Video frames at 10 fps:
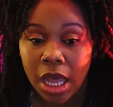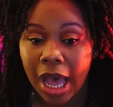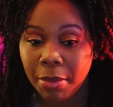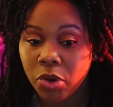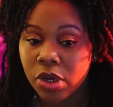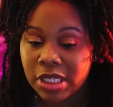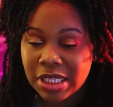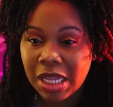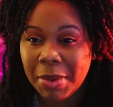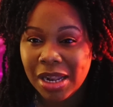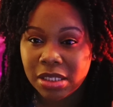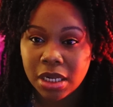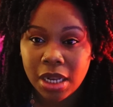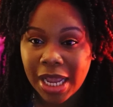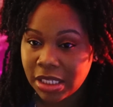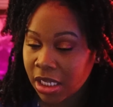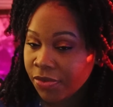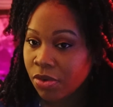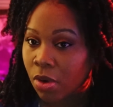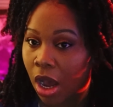I'm going to step out into the light to give
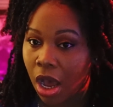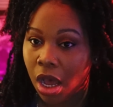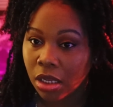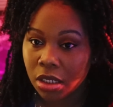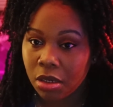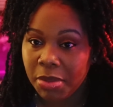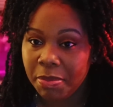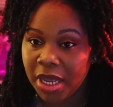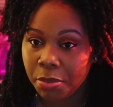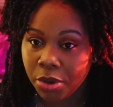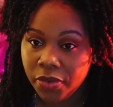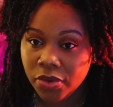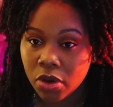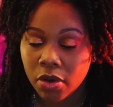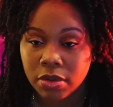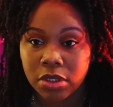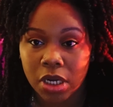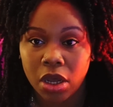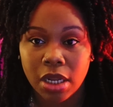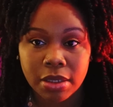you all a little bit better preview of, you
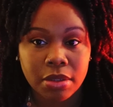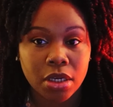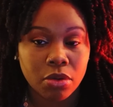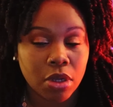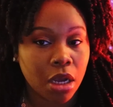know,